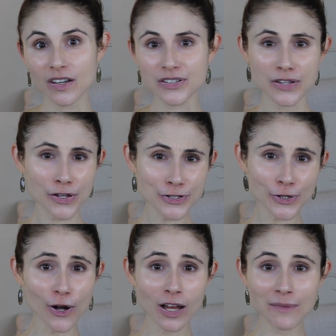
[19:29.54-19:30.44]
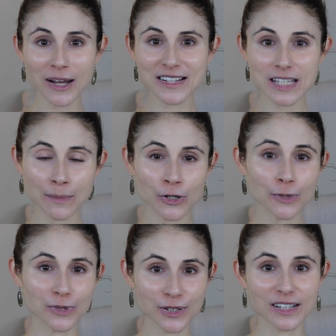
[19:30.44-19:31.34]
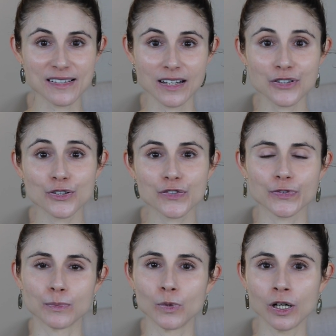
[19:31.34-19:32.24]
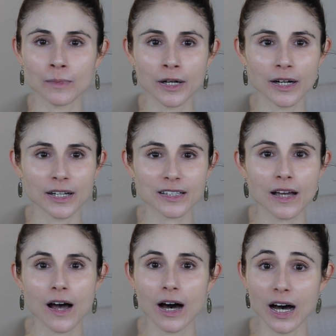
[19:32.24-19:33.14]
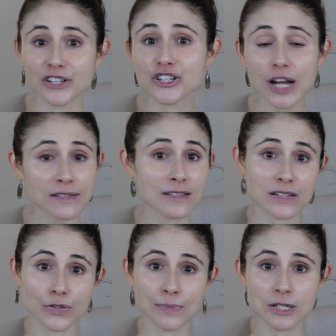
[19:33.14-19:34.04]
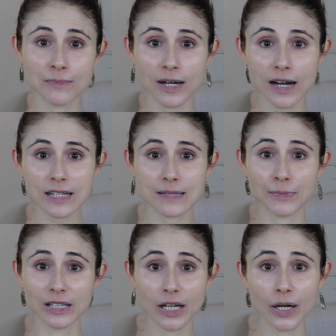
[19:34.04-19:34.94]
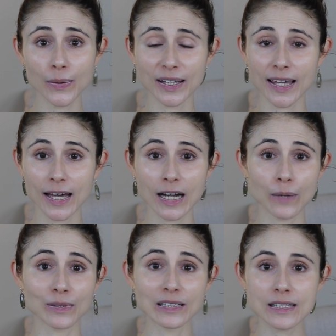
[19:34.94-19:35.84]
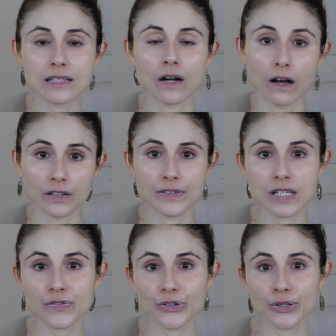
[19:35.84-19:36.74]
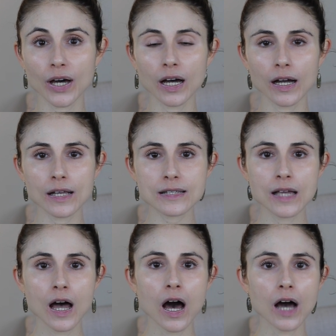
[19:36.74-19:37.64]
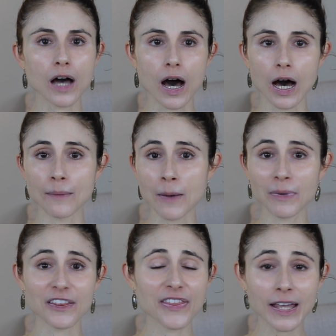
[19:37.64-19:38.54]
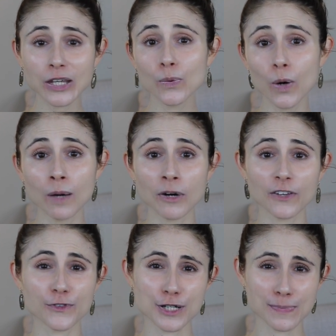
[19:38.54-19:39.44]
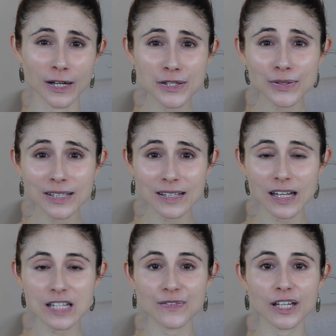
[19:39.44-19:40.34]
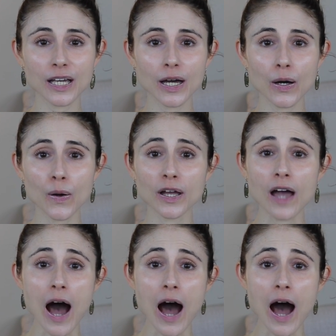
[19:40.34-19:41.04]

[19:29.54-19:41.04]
So those are all of my summer beauty essentials from Walmart. Uh, check the description box below. Again, I will list all of these for you guys. Um, but thank you, Walmart, for sponsoring today's video.